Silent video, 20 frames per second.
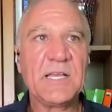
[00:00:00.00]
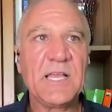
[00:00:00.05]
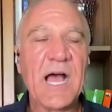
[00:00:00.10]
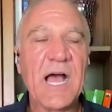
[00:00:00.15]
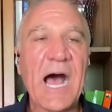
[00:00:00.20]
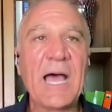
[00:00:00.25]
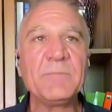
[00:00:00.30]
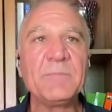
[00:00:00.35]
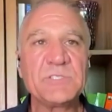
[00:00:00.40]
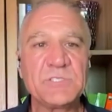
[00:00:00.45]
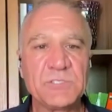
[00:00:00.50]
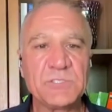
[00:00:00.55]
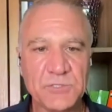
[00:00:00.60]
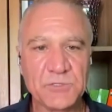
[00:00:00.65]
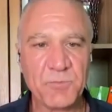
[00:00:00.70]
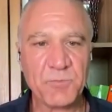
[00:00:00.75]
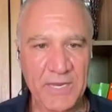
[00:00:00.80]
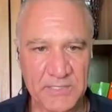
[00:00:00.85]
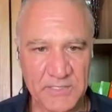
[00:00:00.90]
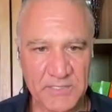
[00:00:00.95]
I'm
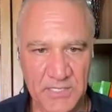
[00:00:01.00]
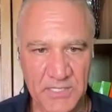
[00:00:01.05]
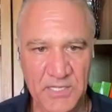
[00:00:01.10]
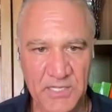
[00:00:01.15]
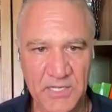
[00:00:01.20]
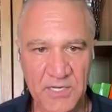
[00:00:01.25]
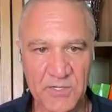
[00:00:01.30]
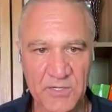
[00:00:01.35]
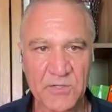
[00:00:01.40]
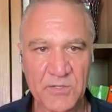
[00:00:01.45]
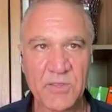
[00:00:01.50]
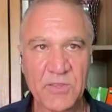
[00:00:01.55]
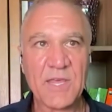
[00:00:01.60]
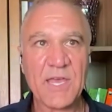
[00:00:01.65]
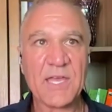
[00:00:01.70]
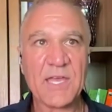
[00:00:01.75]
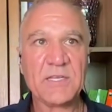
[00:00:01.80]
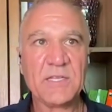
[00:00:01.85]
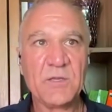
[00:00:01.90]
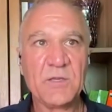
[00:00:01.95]
suspecting here
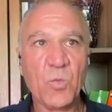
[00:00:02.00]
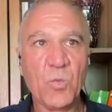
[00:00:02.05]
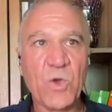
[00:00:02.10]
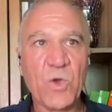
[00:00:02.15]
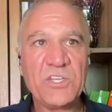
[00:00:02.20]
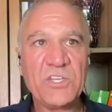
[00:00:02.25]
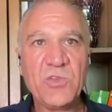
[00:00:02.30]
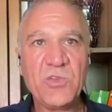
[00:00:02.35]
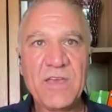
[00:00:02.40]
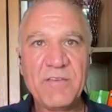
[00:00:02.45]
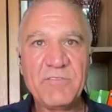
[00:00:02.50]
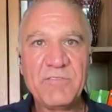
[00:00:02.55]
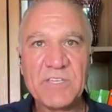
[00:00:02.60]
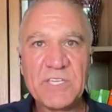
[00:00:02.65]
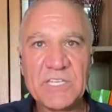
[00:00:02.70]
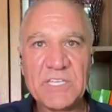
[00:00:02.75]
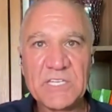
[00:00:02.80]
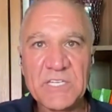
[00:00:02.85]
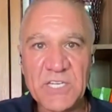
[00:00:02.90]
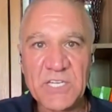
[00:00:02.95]
that when you have
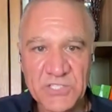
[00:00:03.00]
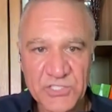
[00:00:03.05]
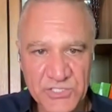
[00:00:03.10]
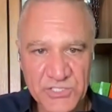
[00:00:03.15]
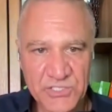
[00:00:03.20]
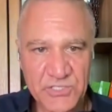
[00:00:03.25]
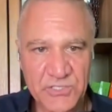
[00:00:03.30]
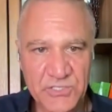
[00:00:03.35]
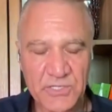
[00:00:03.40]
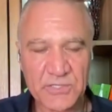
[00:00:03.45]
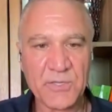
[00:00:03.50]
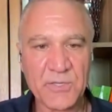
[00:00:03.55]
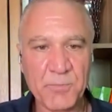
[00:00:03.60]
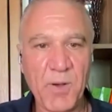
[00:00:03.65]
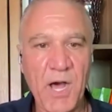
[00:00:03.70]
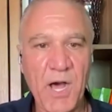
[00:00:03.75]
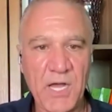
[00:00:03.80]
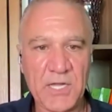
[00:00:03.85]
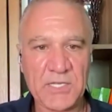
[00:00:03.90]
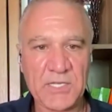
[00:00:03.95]
a niche in the
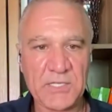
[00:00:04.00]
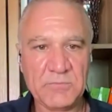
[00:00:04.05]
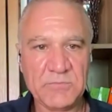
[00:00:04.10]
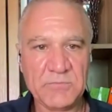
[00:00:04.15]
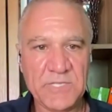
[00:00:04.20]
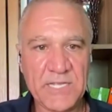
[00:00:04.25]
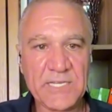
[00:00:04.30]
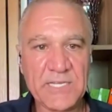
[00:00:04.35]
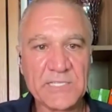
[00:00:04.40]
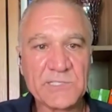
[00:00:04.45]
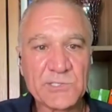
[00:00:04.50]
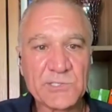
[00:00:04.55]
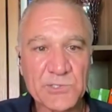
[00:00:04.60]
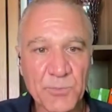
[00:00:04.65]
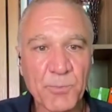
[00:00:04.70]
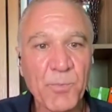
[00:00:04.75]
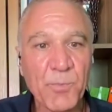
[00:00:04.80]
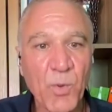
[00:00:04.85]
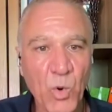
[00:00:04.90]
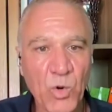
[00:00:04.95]
body that is
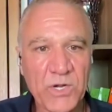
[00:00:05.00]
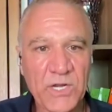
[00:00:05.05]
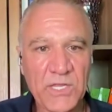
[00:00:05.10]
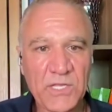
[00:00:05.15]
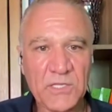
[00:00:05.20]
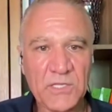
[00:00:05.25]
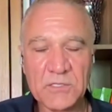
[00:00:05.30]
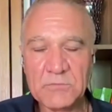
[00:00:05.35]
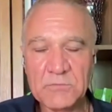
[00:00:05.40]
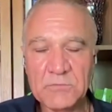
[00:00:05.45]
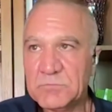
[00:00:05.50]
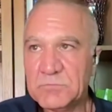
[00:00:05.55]
supporting